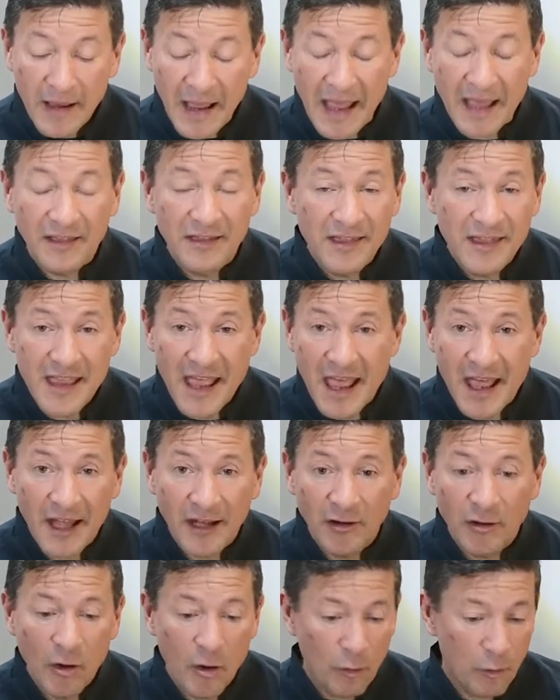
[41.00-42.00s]
And
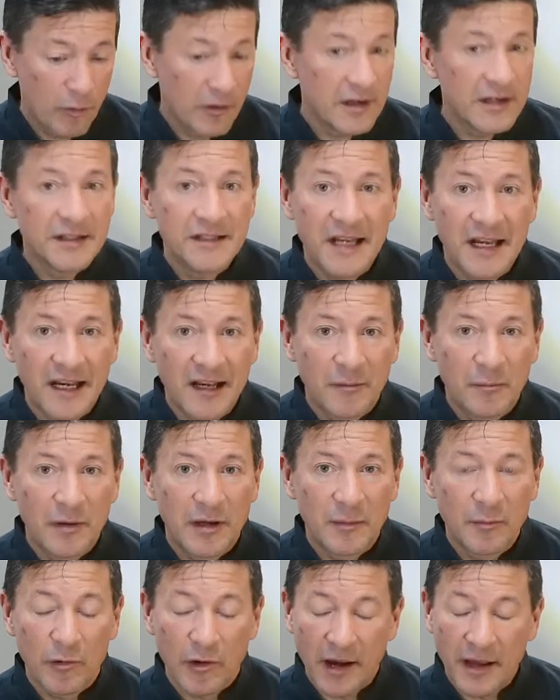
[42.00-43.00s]
then we're going to take a
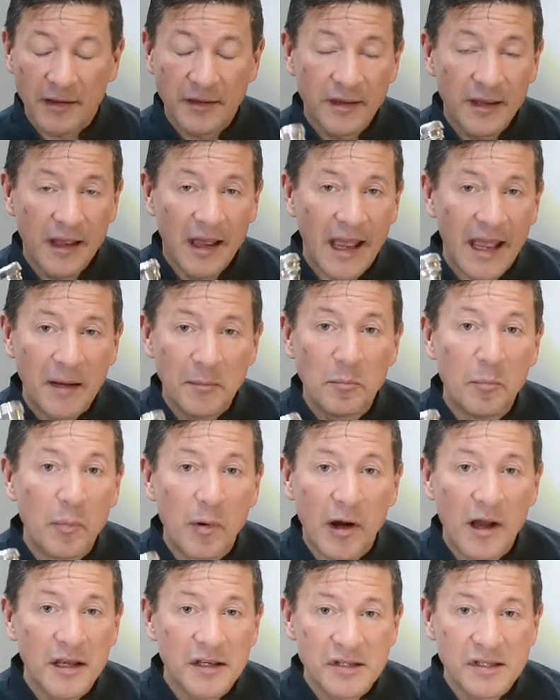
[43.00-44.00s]
big breath and
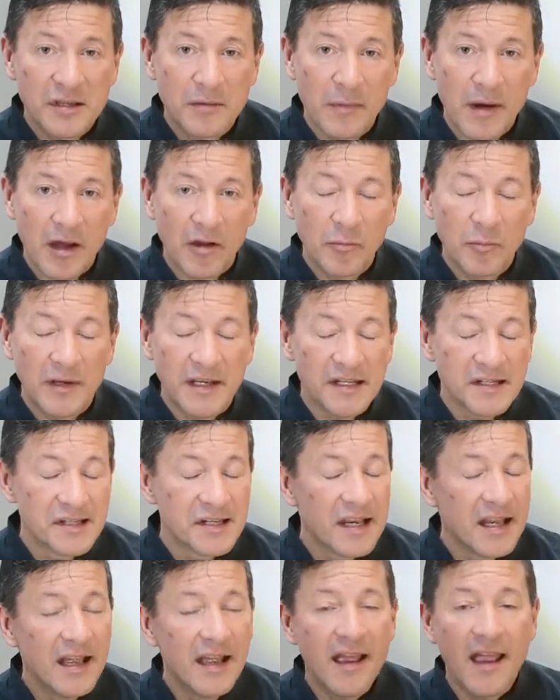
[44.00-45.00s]
buzz the
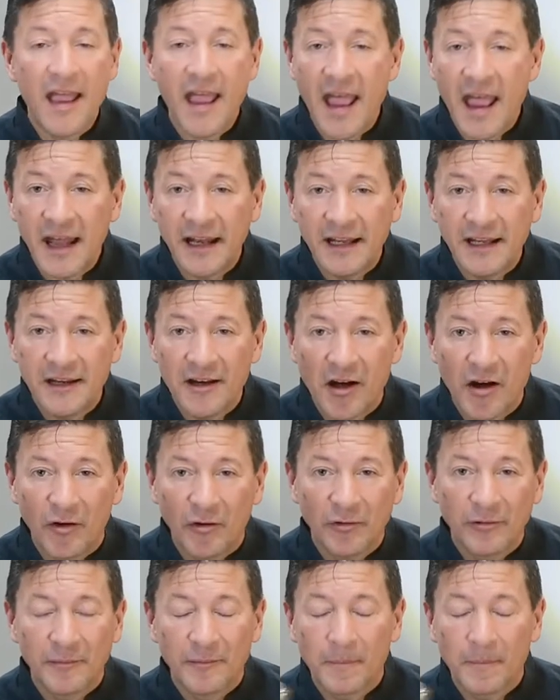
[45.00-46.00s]
mouthpiece. Any note.